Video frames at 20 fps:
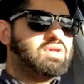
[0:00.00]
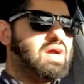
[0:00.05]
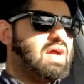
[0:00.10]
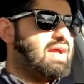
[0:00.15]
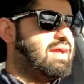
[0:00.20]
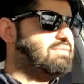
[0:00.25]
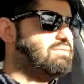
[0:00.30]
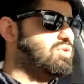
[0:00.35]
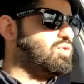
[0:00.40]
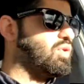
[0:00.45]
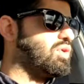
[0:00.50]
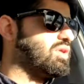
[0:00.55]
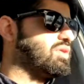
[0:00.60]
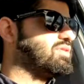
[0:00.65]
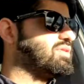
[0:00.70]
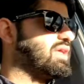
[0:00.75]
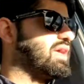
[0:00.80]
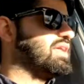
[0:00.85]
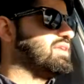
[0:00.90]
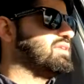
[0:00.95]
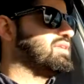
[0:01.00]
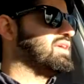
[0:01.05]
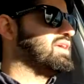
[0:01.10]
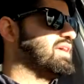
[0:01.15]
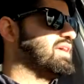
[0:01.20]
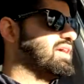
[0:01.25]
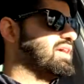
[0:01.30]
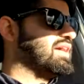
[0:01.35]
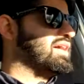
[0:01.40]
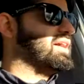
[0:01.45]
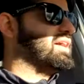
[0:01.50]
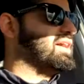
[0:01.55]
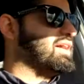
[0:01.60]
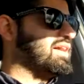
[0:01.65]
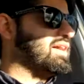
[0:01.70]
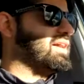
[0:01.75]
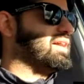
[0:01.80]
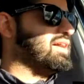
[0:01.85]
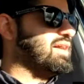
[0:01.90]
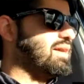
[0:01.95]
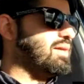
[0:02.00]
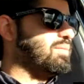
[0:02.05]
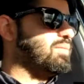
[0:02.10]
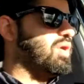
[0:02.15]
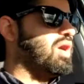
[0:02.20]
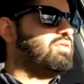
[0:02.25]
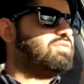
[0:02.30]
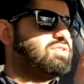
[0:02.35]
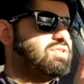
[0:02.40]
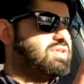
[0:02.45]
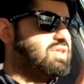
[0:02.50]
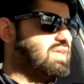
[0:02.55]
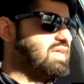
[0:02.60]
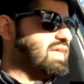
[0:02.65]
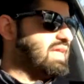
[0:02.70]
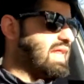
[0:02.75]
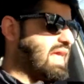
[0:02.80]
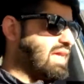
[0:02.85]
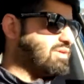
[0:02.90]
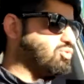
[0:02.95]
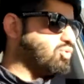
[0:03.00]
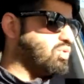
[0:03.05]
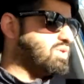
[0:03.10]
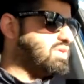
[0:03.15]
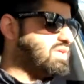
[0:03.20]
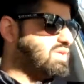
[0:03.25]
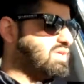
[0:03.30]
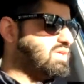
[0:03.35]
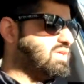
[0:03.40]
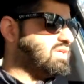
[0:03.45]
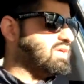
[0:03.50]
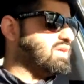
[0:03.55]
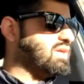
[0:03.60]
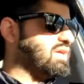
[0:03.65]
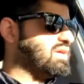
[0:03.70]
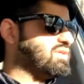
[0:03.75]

I've noticed that obviously it has only